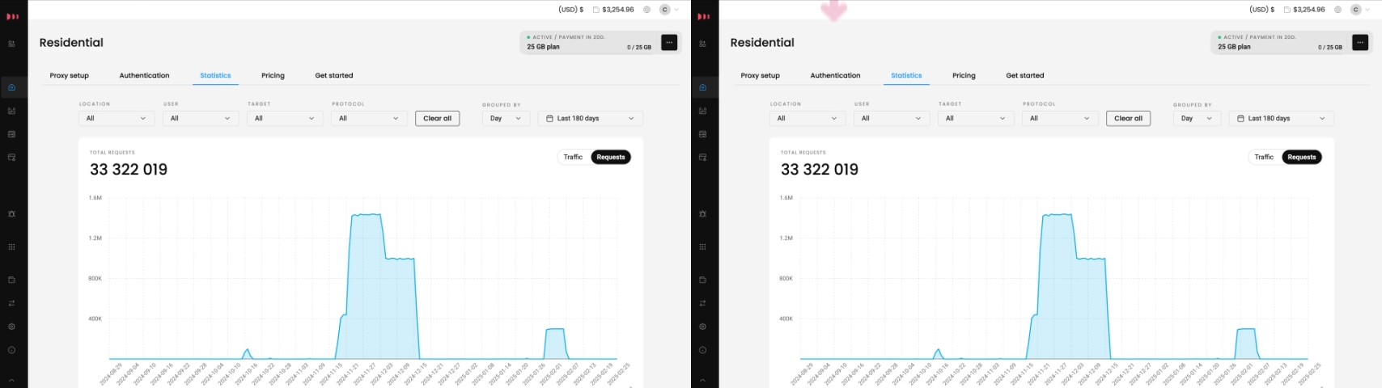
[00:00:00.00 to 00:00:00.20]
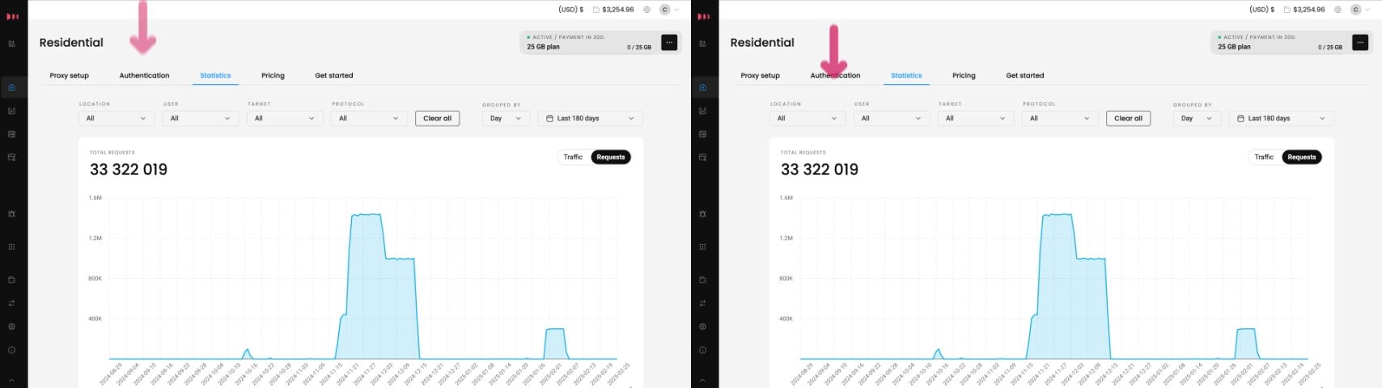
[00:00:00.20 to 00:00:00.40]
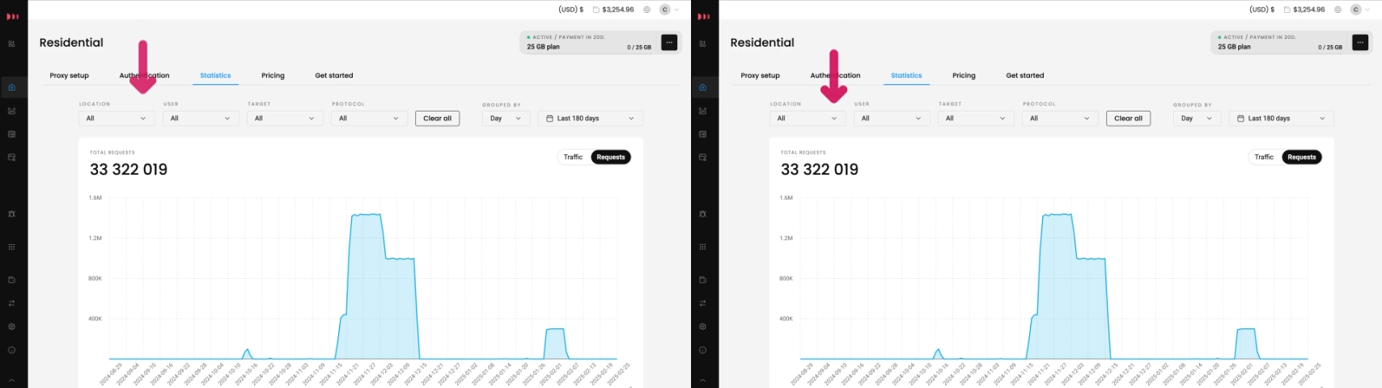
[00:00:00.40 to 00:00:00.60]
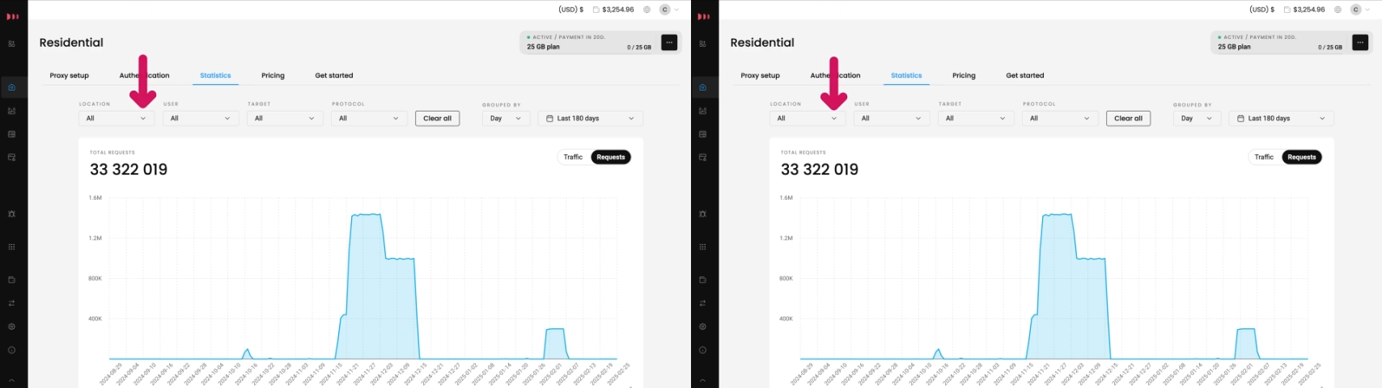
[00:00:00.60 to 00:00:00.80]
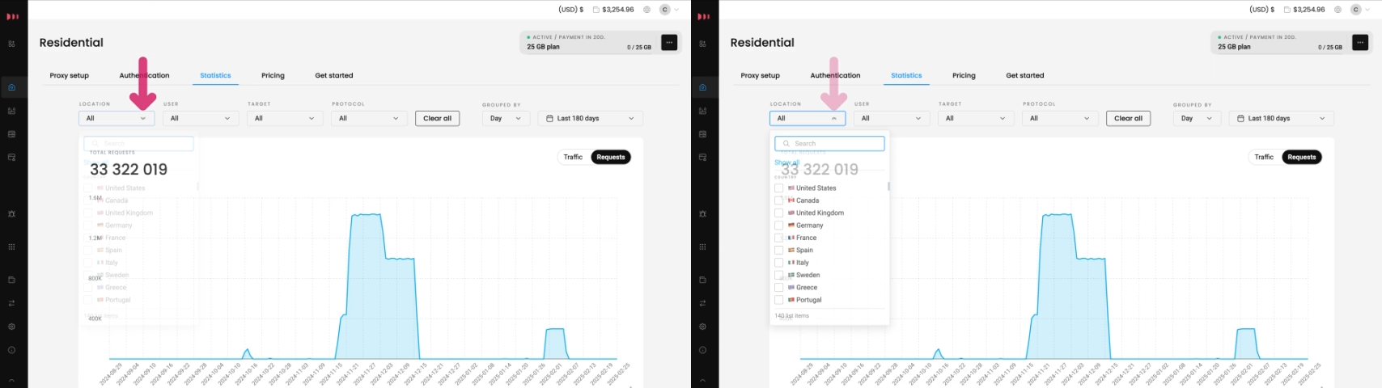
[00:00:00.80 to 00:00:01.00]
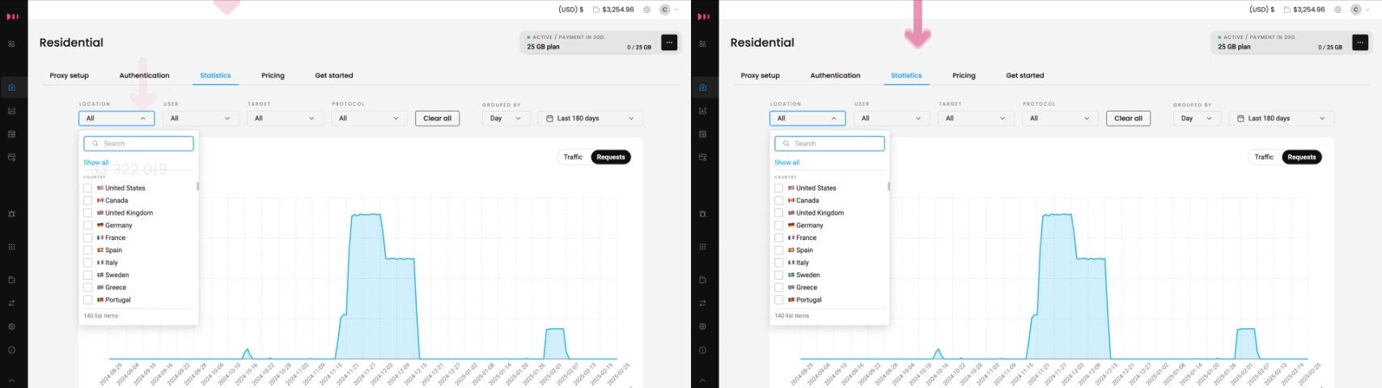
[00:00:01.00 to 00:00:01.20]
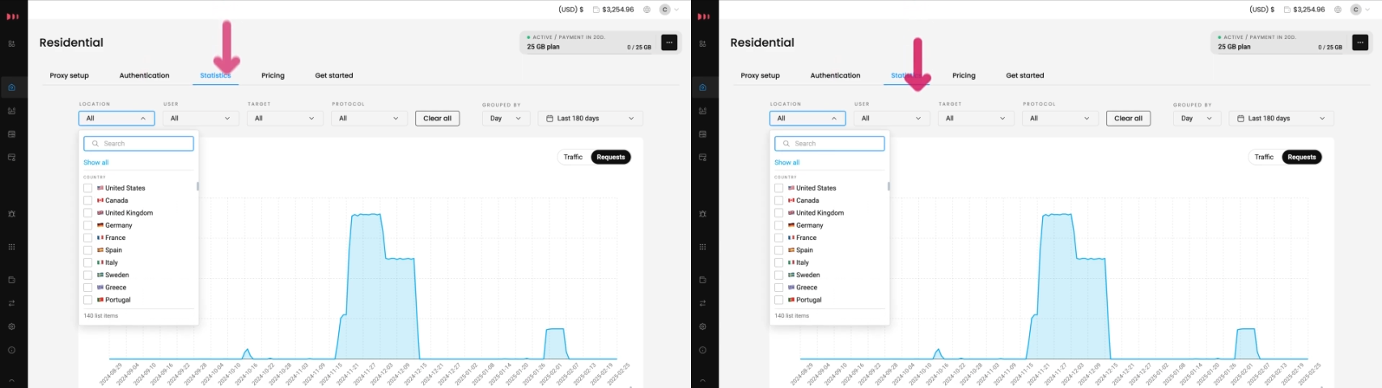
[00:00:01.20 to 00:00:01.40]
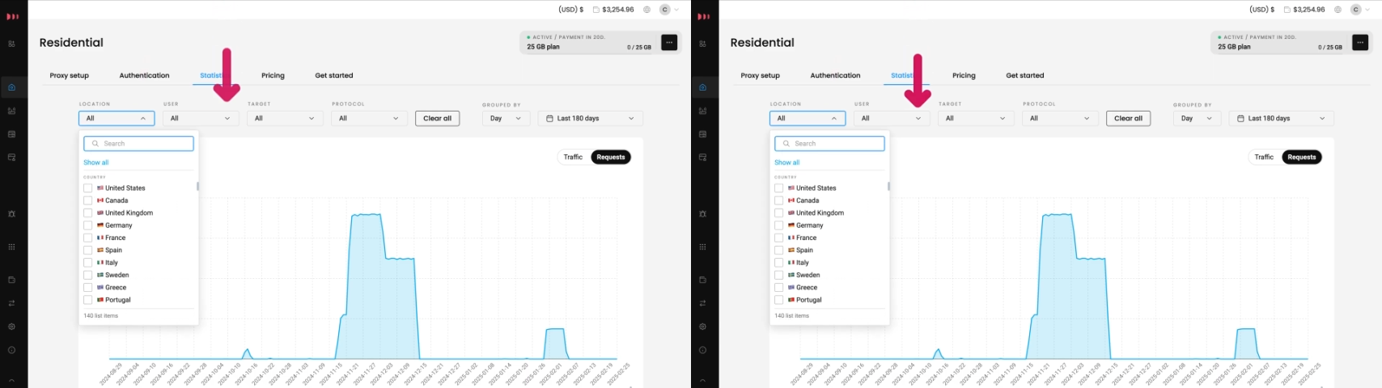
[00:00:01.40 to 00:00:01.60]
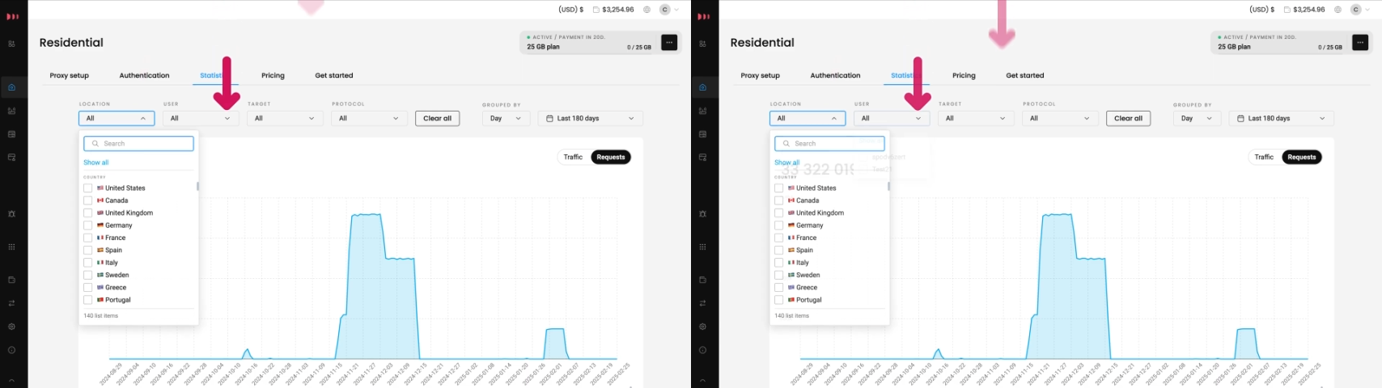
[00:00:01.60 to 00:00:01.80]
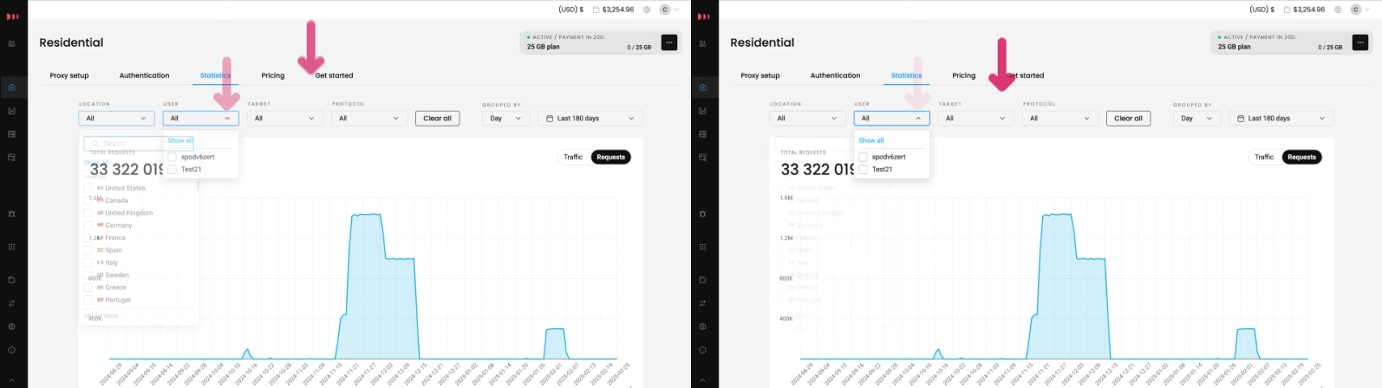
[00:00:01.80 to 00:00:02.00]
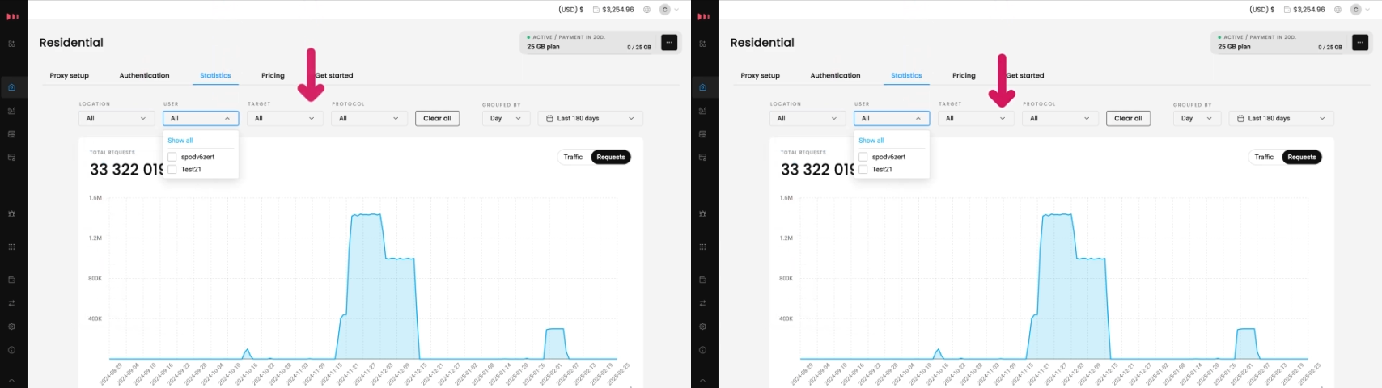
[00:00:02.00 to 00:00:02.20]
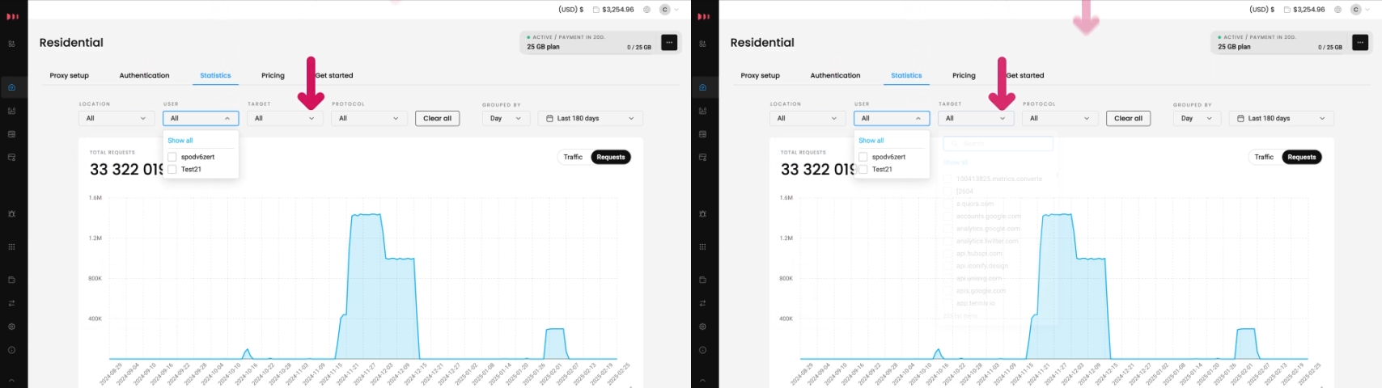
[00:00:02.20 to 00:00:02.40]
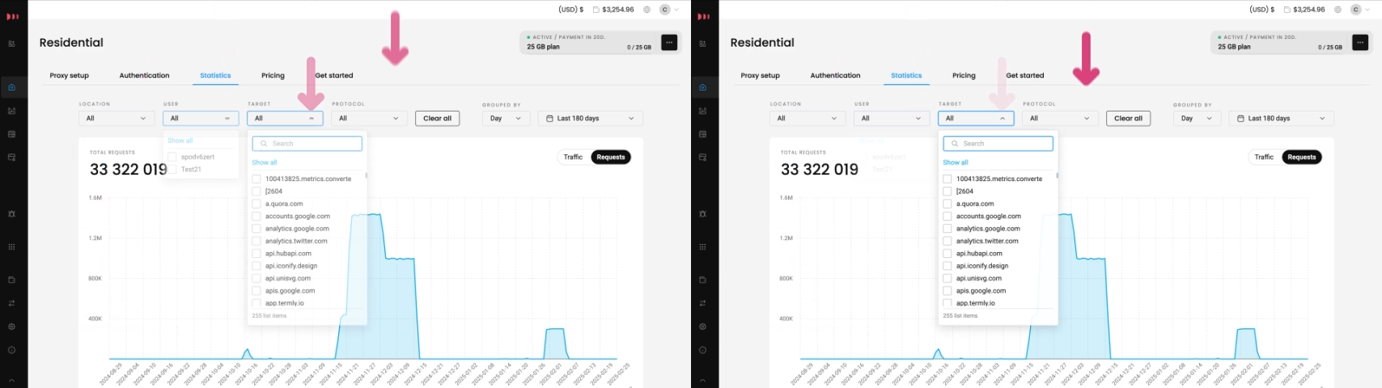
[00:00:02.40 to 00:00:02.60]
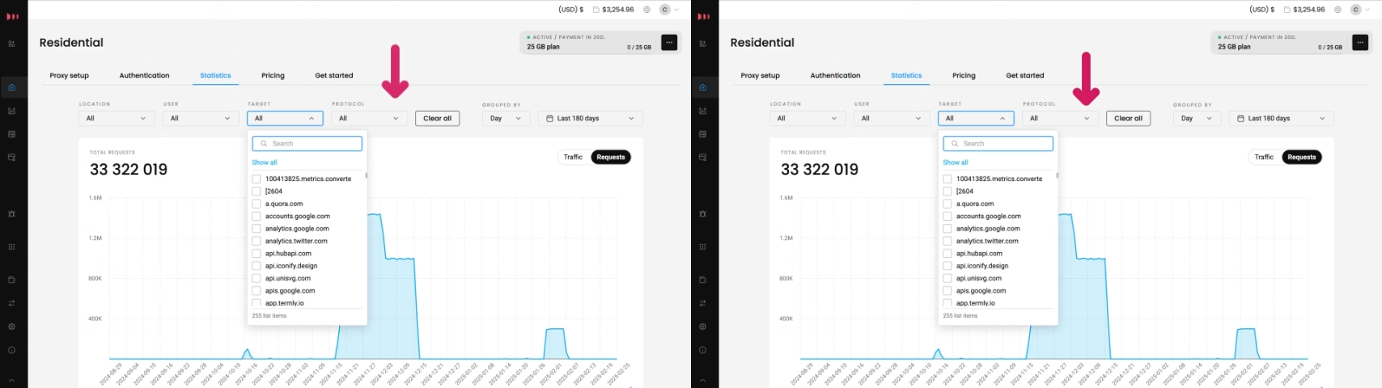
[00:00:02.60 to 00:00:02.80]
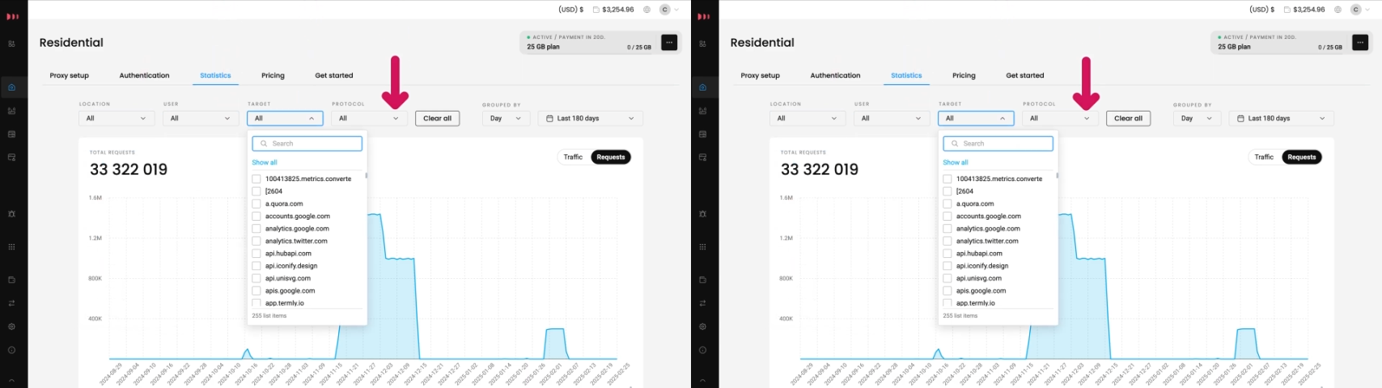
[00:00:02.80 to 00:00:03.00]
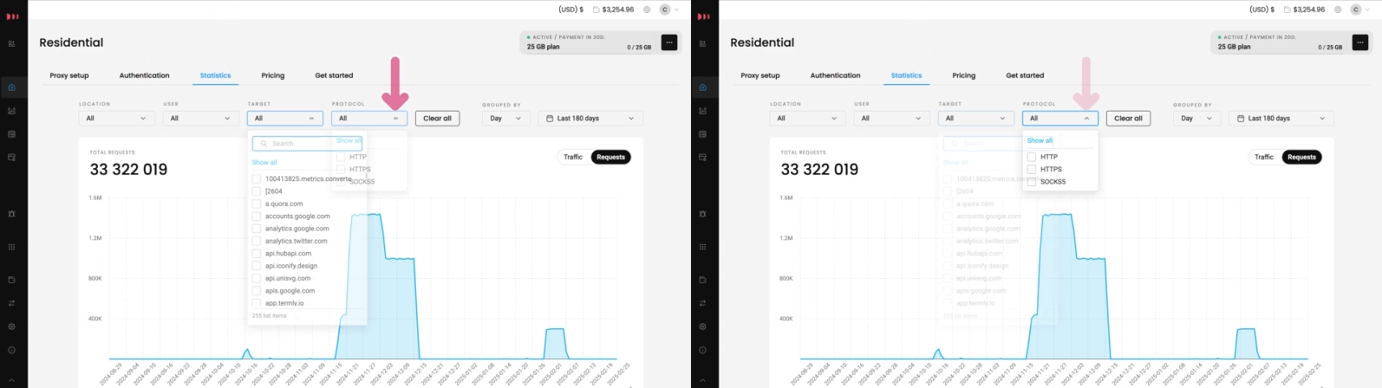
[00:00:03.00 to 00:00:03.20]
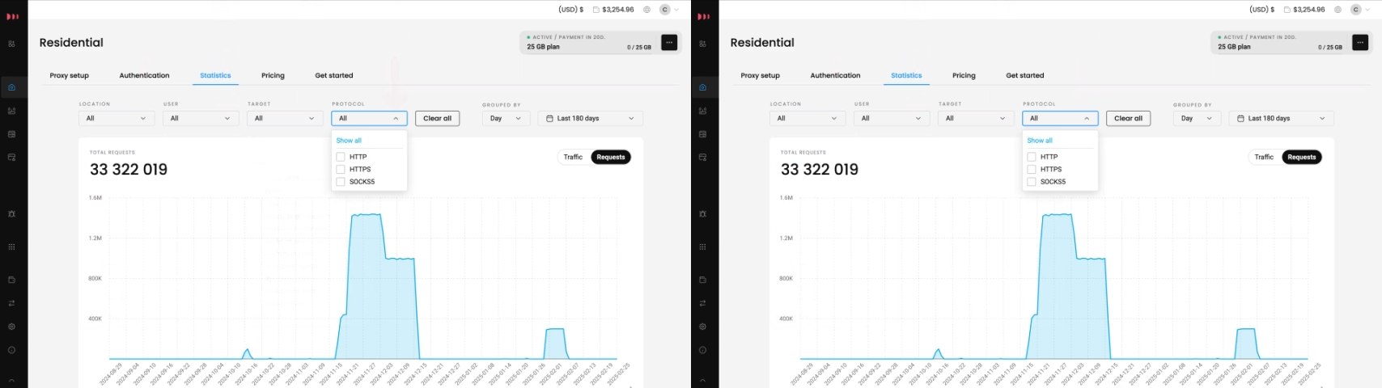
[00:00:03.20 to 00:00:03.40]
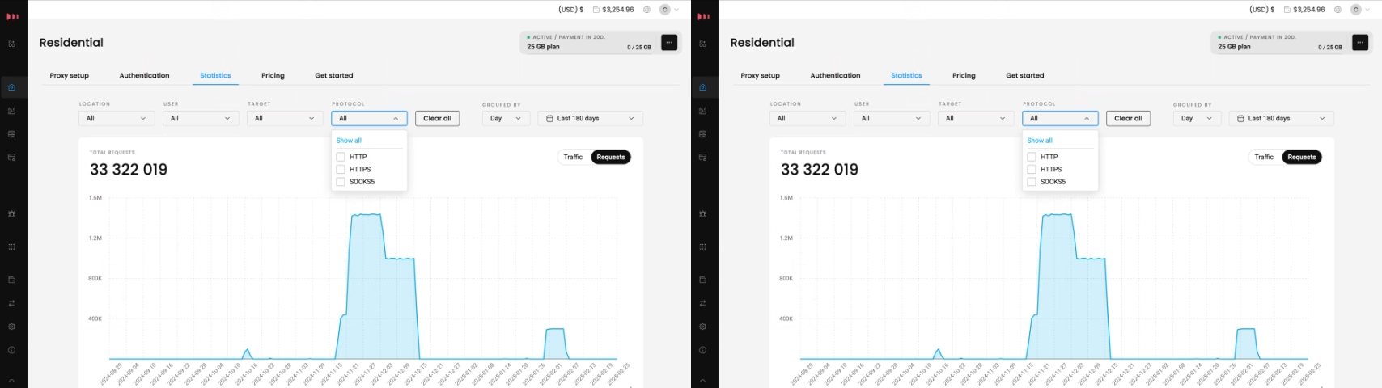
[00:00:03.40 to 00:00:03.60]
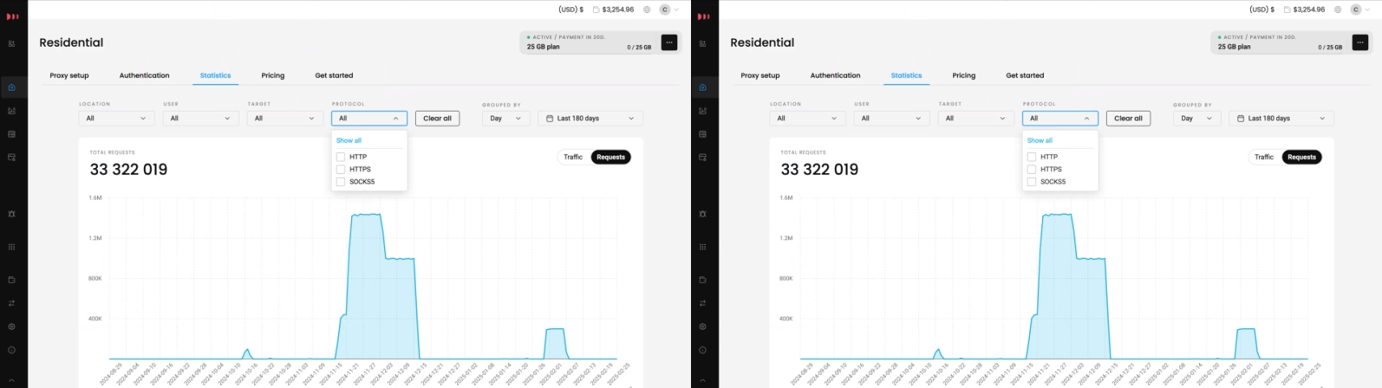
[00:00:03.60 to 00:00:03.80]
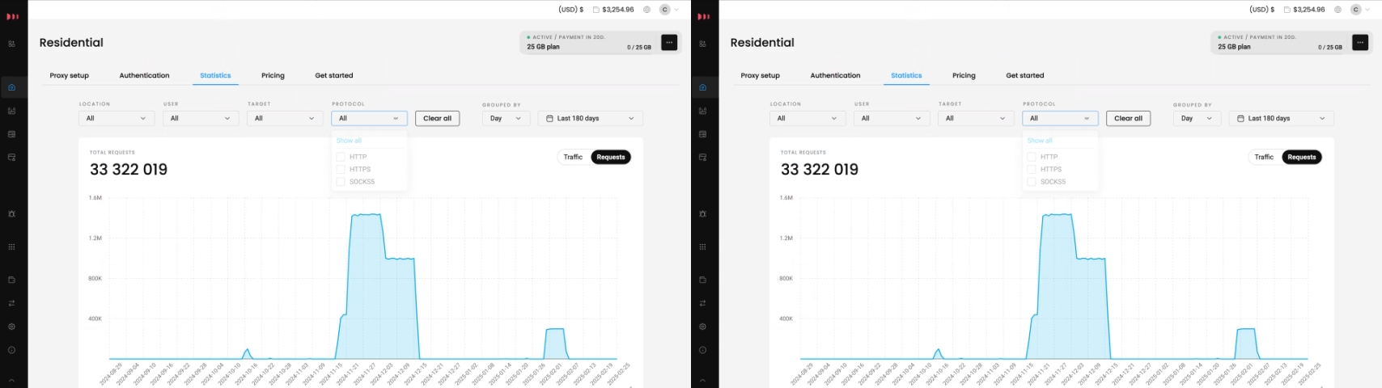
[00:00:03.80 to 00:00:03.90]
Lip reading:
No face is visible, so there are no lips to read.